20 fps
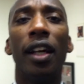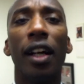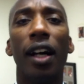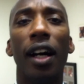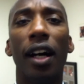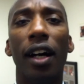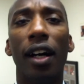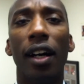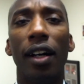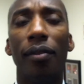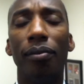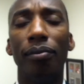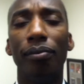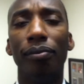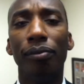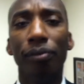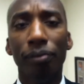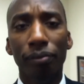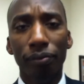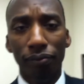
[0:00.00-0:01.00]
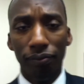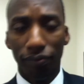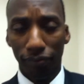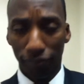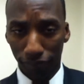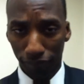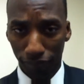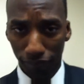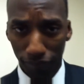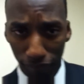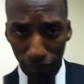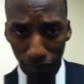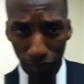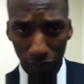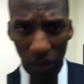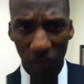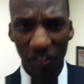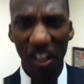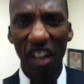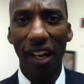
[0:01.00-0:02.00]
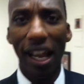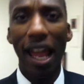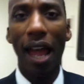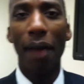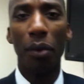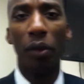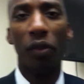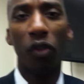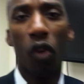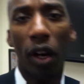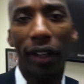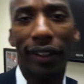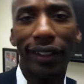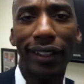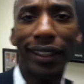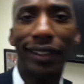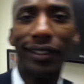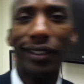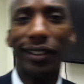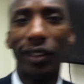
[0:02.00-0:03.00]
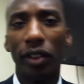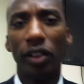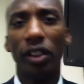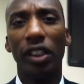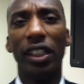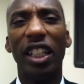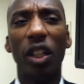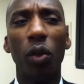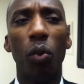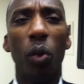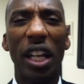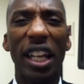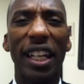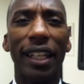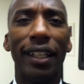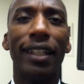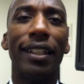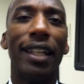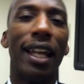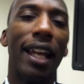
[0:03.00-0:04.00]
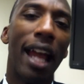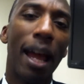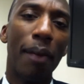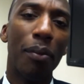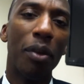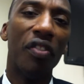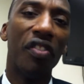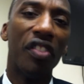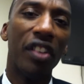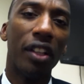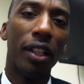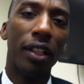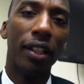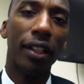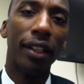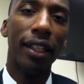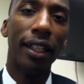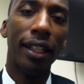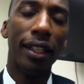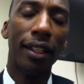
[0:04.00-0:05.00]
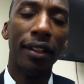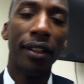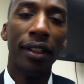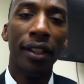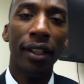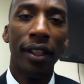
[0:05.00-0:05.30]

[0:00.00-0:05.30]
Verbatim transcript: Um, very happy for our kids to, to get a win and get that happy feeling again.